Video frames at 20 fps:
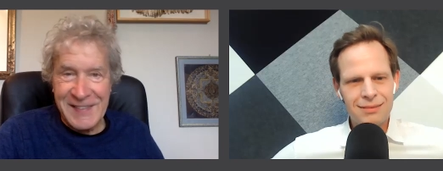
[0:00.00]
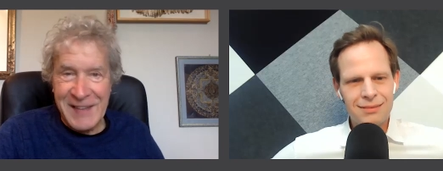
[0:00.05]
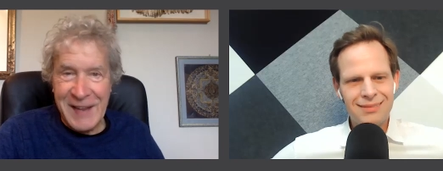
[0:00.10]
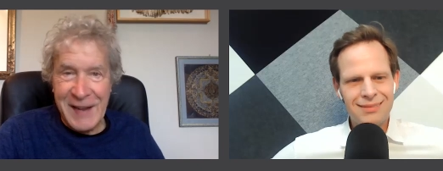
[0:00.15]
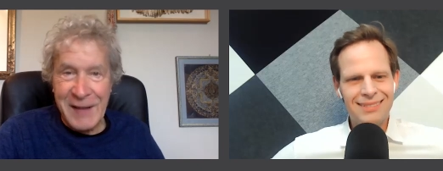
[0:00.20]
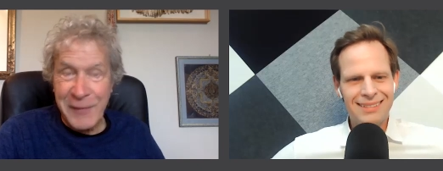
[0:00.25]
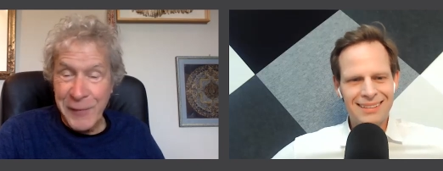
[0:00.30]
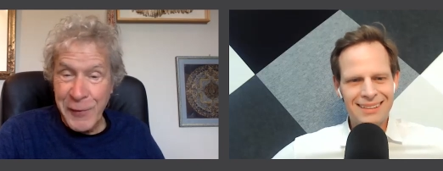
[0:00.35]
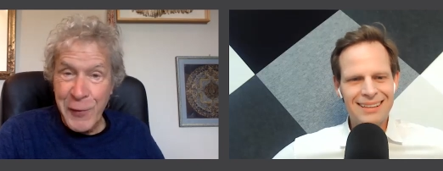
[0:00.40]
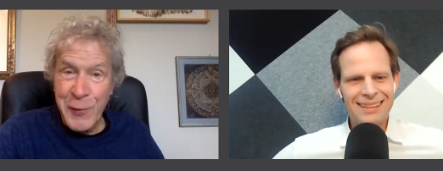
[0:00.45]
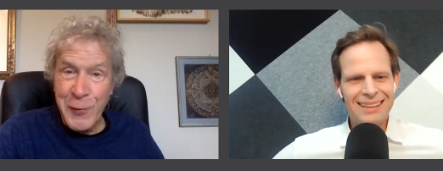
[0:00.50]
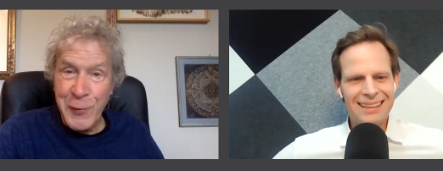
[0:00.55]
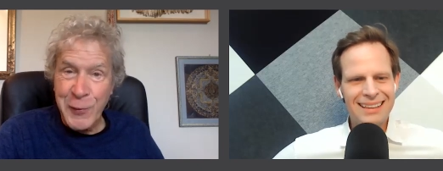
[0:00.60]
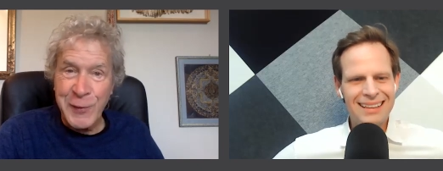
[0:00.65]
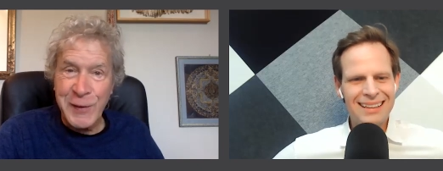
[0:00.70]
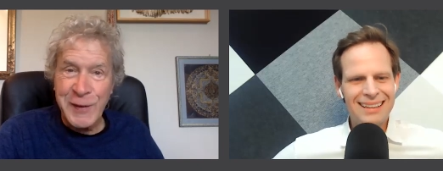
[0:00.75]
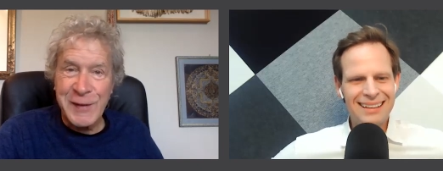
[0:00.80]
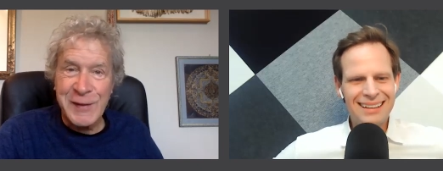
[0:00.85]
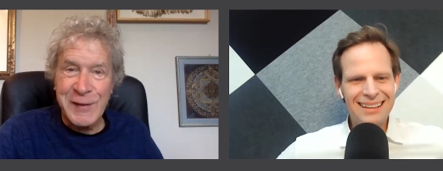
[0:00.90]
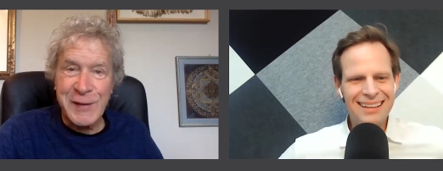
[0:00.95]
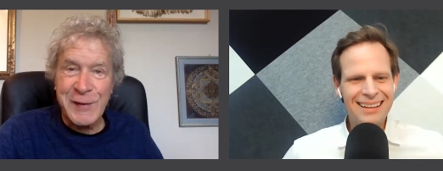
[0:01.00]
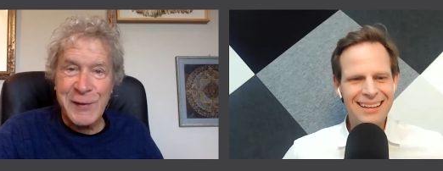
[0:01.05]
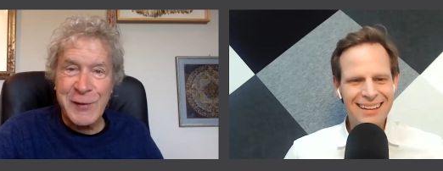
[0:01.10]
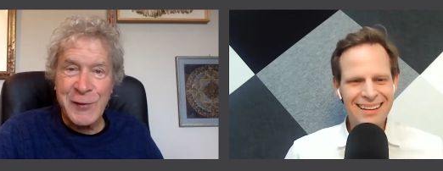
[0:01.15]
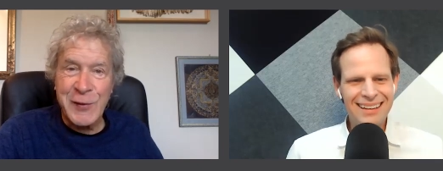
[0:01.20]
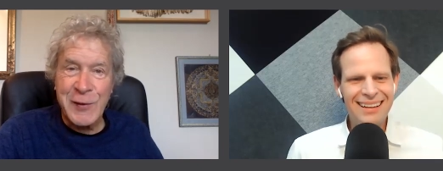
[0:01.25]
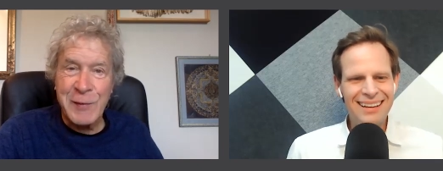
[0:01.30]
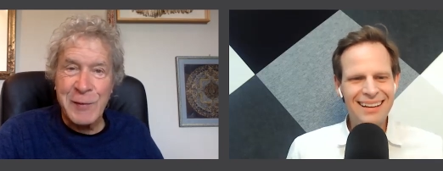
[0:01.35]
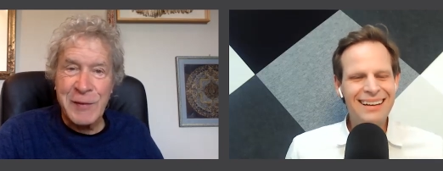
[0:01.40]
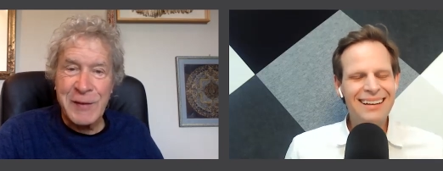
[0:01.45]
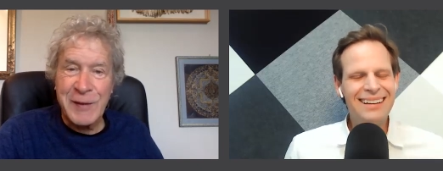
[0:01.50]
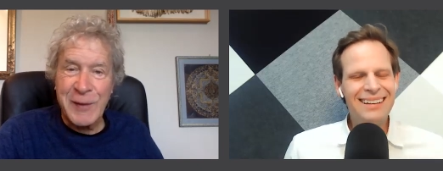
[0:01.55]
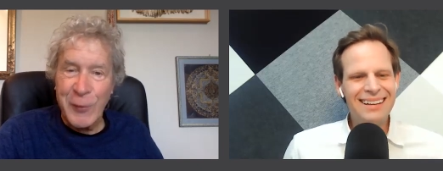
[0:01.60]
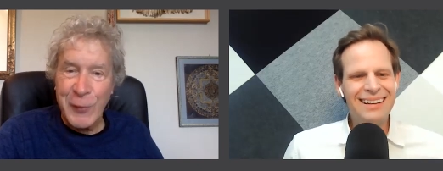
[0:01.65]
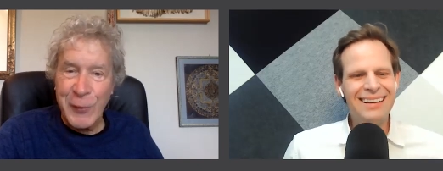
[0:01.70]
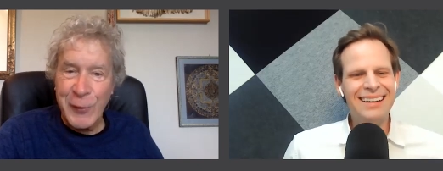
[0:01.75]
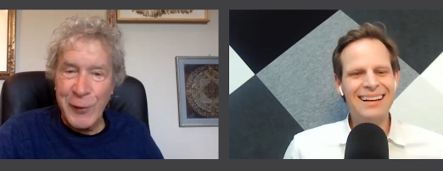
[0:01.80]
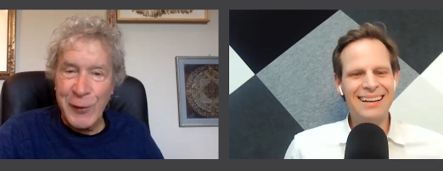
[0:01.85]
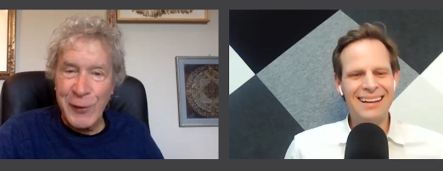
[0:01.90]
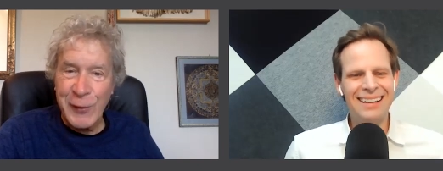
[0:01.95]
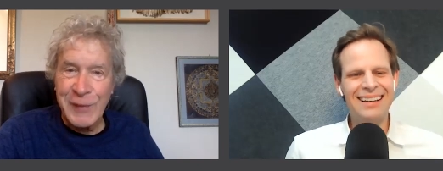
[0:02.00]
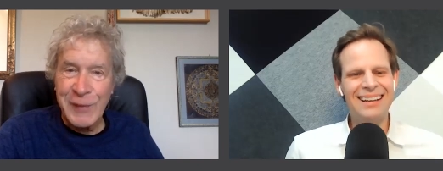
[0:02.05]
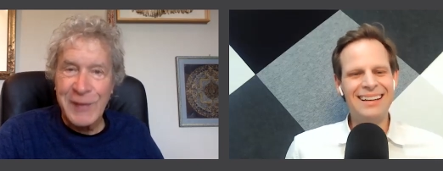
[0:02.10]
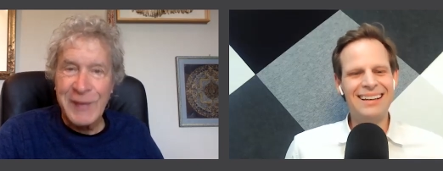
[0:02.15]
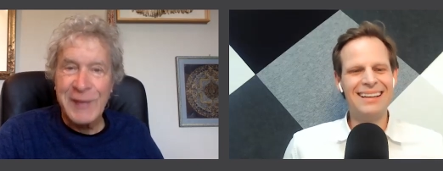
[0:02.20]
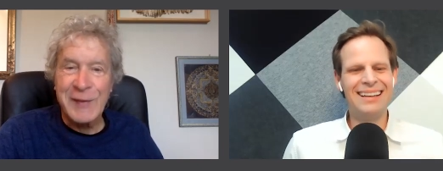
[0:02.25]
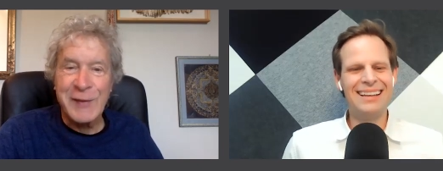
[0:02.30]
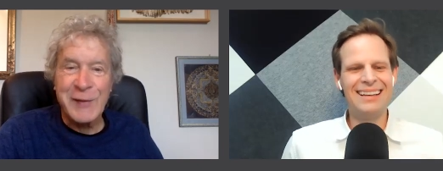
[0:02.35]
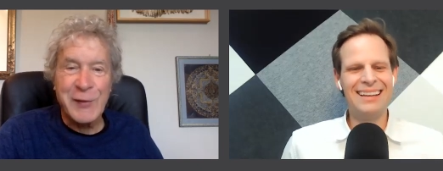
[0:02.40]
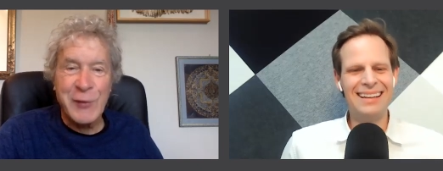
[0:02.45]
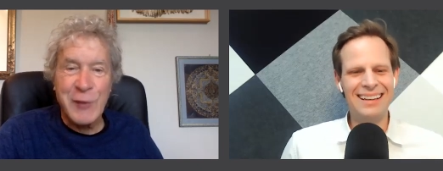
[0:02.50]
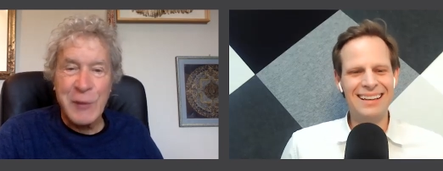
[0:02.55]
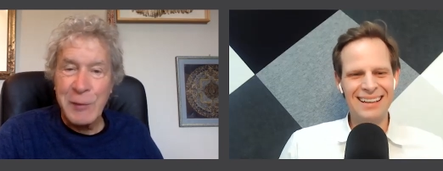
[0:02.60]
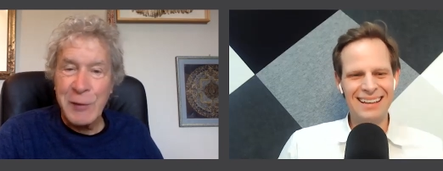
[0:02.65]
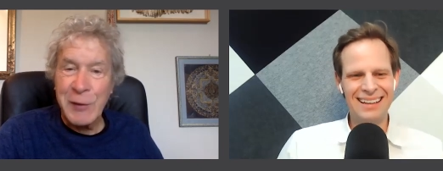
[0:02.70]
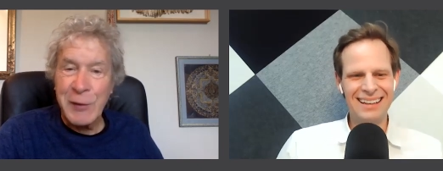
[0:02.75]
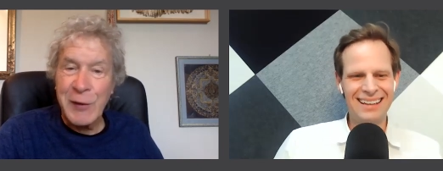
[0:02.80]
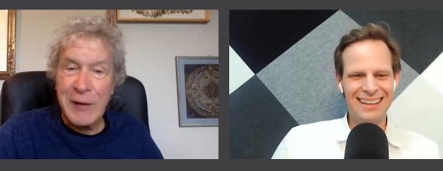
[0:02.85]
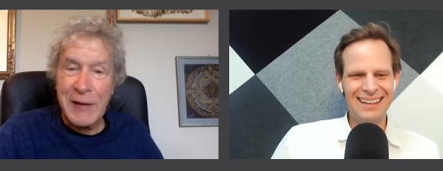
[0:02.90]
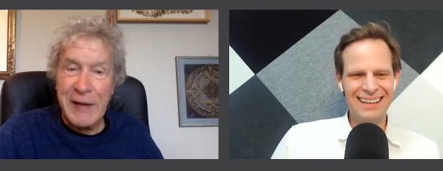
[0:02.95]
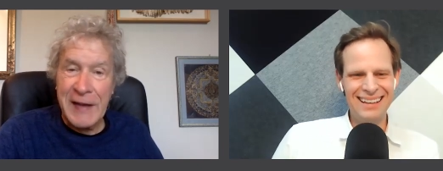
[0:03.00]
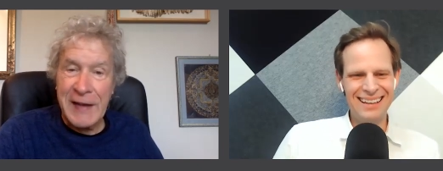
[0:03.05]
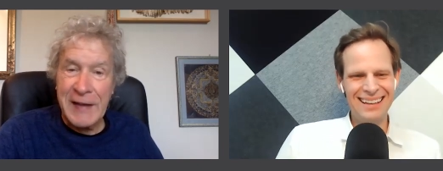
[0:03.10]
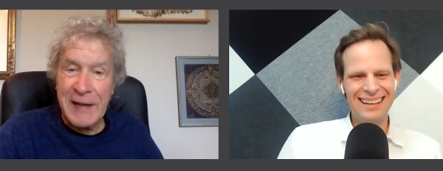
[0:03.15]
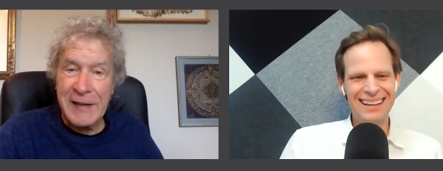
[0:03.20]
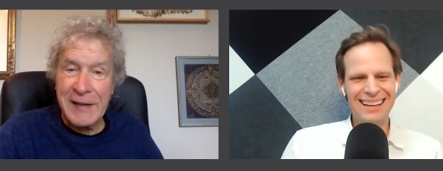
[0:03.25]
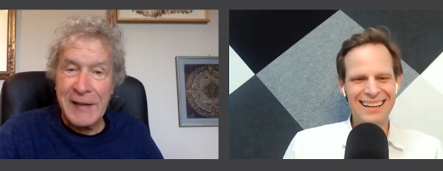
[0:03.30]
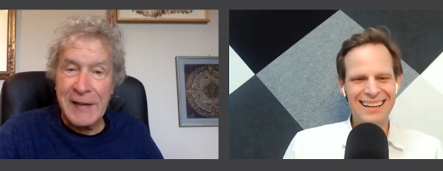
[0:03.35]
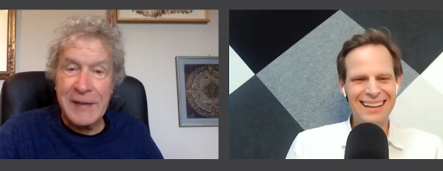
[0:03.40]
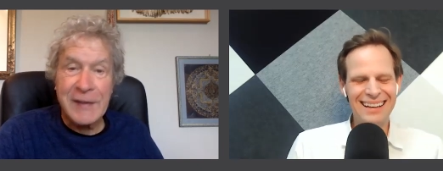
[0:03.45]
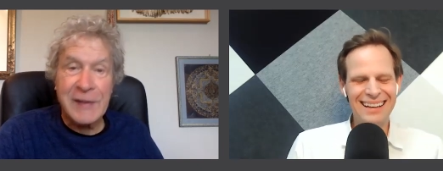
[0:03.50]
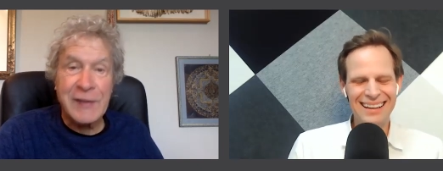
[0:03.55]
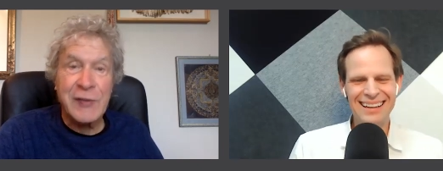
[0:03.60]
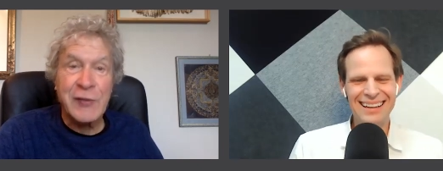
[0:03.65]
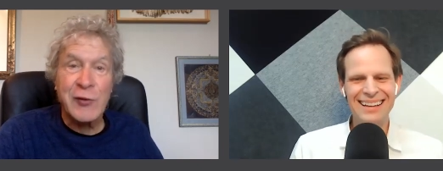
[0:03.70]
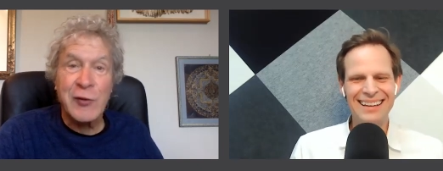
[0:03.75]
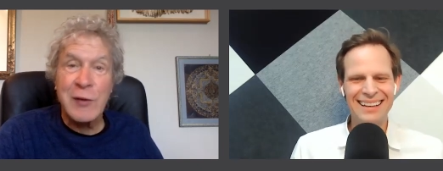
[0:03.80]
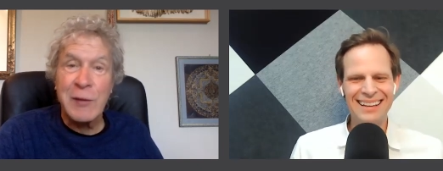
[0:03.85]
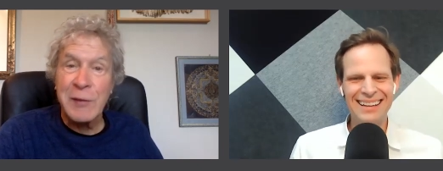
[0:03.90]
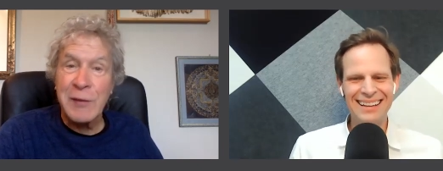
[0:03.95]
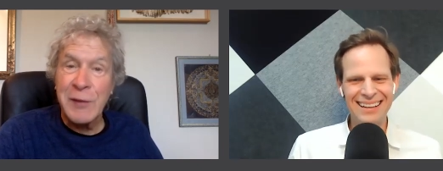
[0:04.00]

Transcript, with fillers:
Speaker 1: that food is extremely local and extremely organic and extremely